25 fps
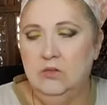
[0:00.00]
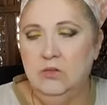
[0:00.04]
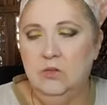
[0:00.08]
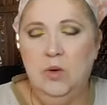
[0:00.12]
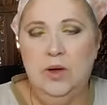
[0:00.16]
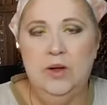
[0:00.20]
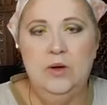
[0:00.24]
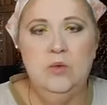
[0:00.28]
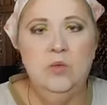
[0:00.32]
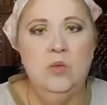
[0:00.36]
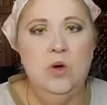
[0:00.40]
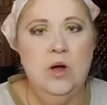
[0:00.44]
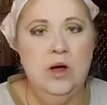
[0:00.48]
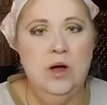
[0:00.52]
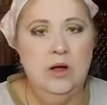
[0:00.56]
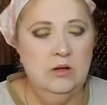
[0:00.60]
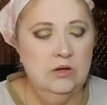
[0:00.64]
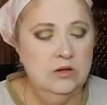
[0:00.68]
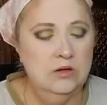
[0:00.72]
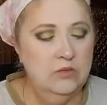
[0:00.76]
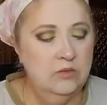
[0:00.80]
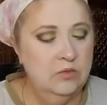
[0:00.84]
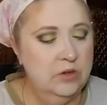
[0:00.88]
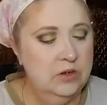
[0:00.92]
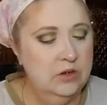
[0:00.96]
Wet n
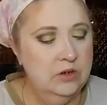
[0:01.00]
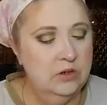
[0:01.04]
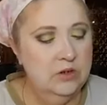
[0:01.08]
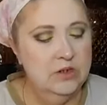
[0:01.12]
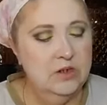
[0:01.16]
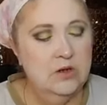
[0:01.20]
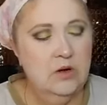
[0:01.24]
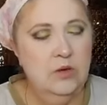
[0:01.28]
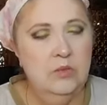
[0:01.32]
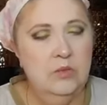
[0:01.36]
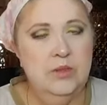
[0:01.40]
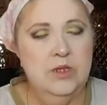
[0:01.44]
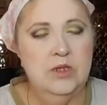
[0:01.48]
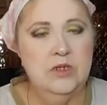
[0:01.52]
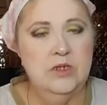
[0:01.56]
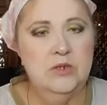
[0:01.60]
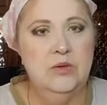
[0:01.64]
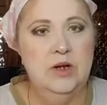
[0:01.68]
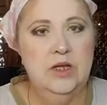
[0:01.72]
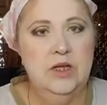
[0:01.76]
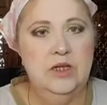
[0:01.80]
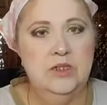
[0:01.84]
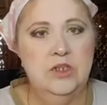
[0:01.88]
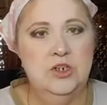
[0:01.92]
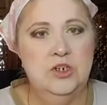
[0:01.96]
Wild one. So this
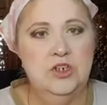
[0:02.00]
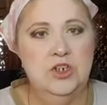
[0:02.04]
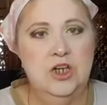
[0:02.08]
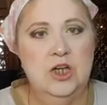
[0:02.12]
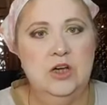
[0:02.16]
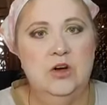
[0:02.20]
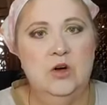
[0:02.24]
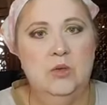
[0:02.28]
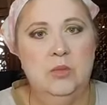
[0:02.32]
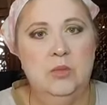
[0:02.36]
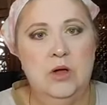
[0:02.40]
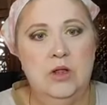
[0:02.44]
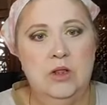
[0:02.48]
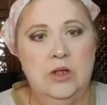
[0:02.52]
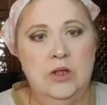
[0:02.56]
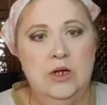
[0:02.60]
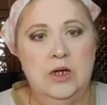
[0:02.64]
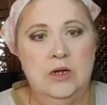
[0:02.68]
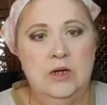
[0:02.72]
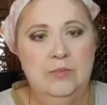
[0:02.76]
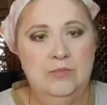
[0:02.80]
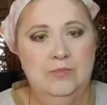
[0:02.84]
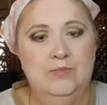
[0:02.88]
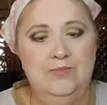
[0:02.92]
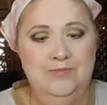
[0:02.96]
one has a shaker ball in
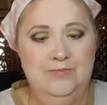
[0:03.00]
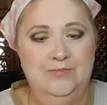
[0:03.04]
it.